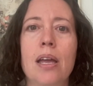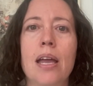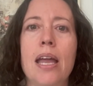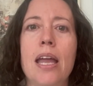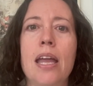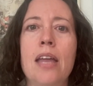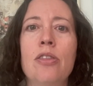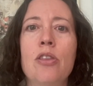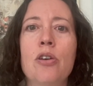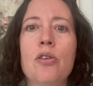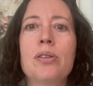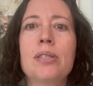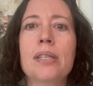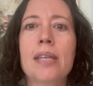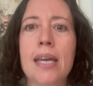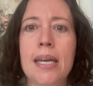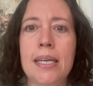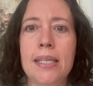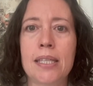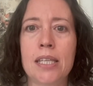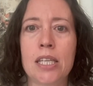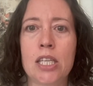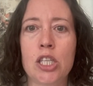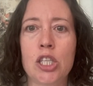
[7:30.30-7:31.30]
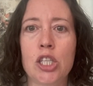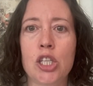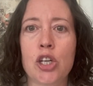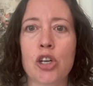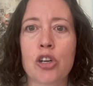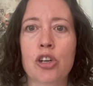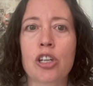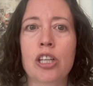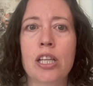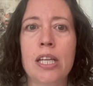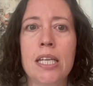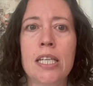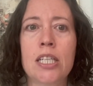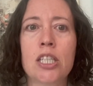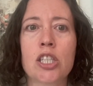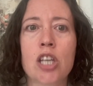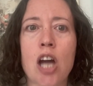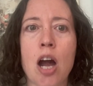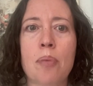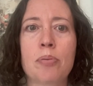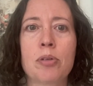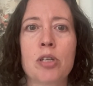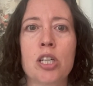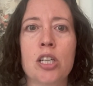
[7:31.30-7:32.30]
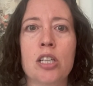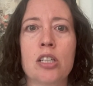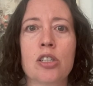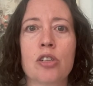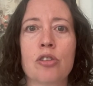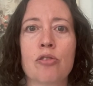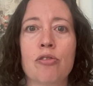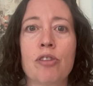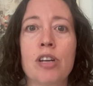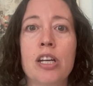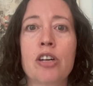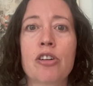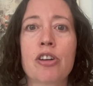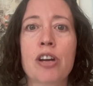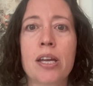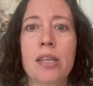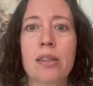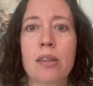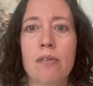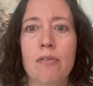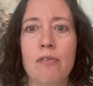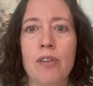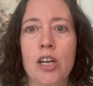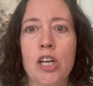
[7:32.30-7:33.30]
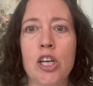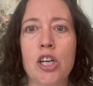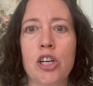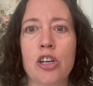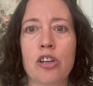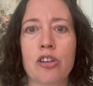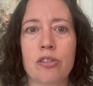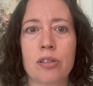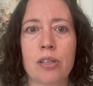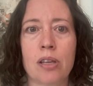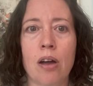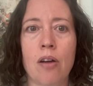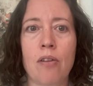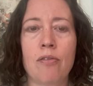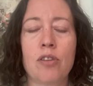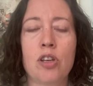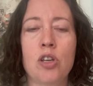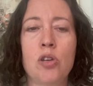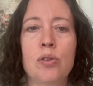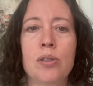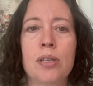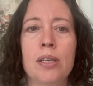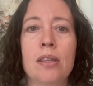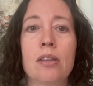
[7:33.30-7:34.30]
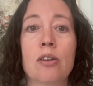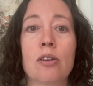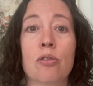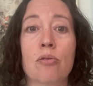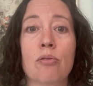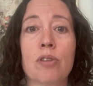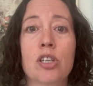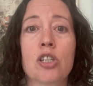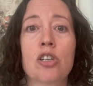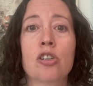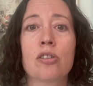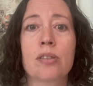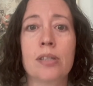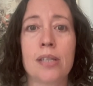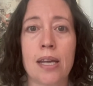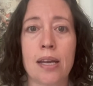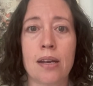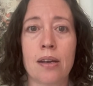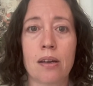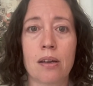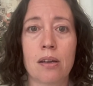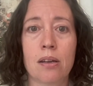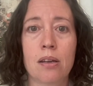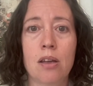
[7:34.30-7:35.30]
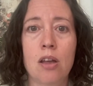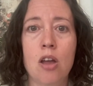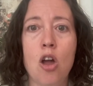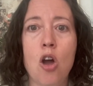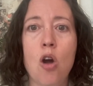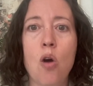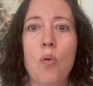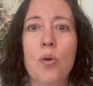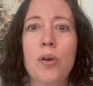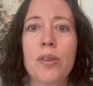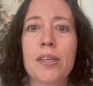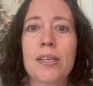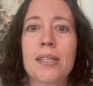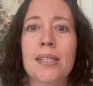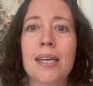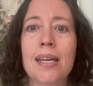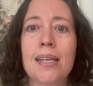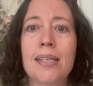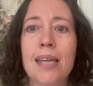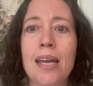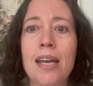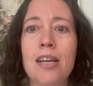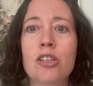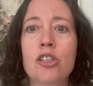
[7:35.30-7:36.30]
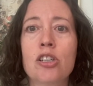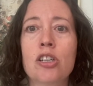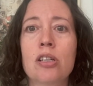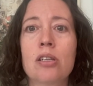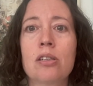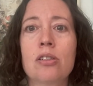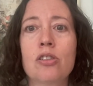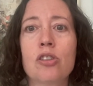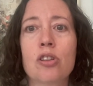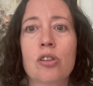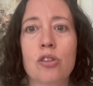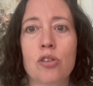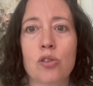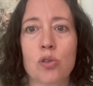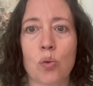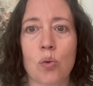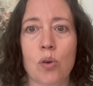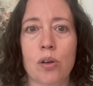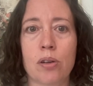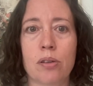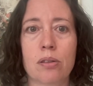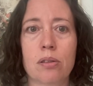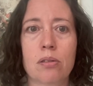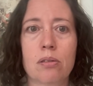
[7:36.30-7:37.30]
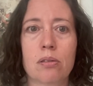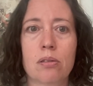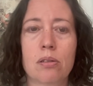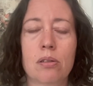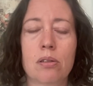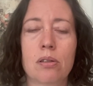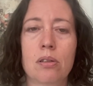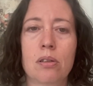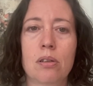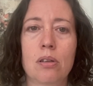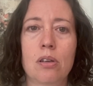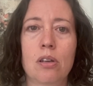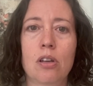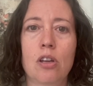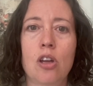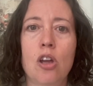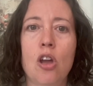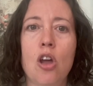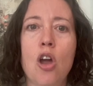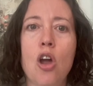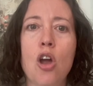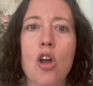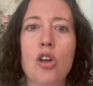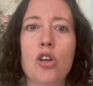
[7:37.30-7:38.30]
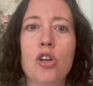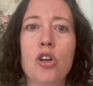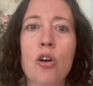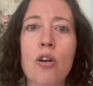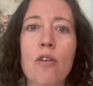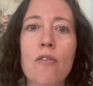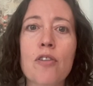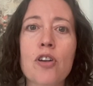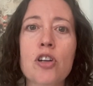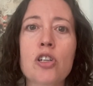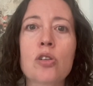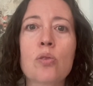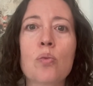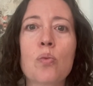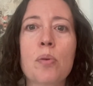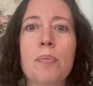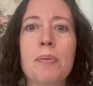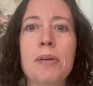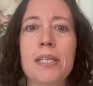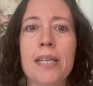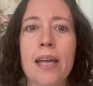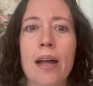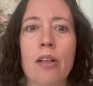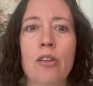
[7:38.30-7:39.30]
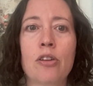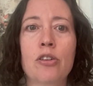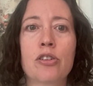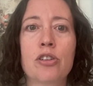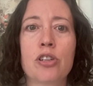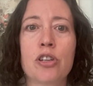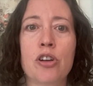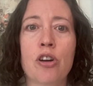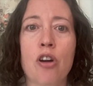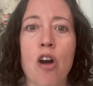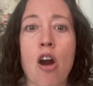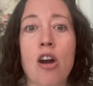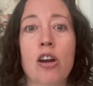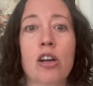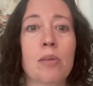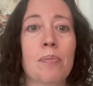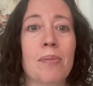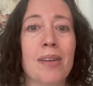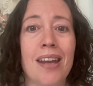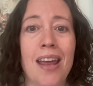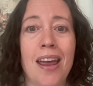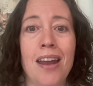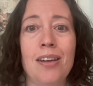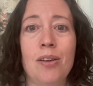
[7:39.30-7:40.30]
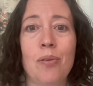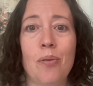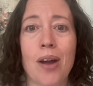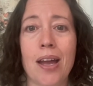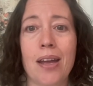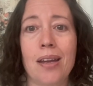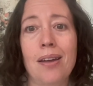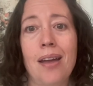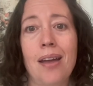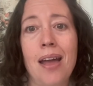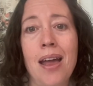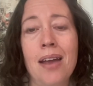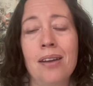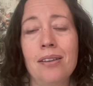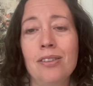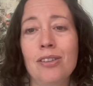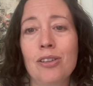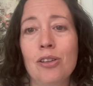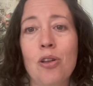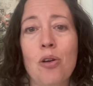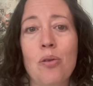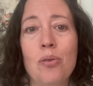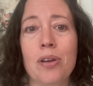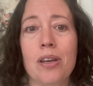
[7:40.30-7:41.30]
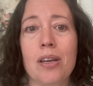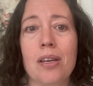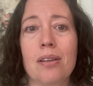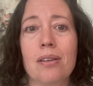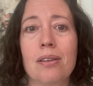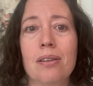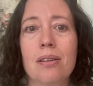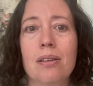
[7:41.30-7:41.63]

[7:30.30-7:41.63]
In those cases, your cleanest option is to recreate the figure yourself using the original data with a citation to the source. Your version will be tailored to your argument anyway, and you'll own it.